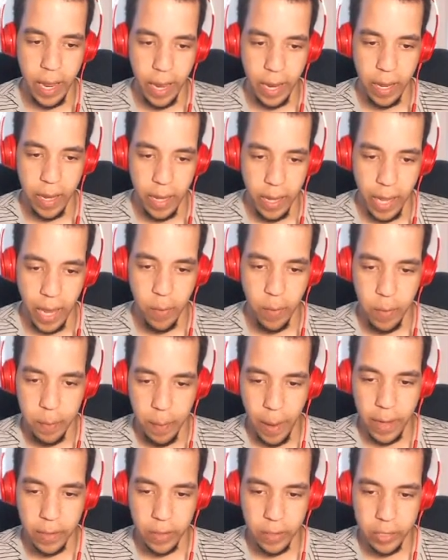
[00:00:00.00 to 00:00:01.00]
yeah, and
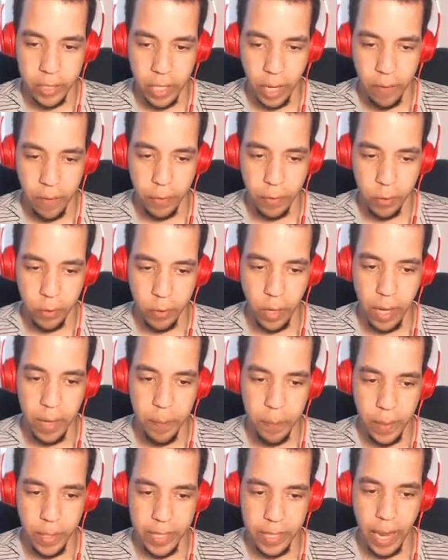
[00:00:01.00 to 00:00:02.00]
we bagged ourselves a great
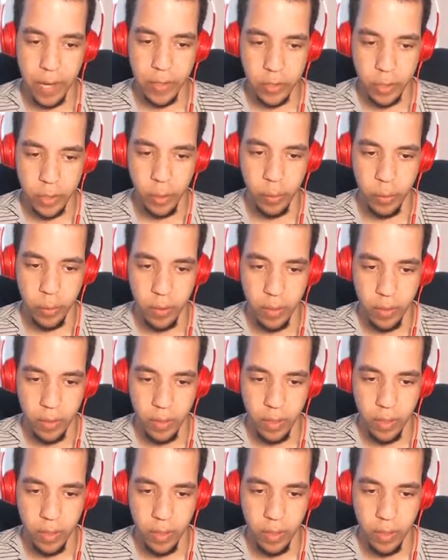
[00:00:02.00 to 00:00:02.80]
big catch, too.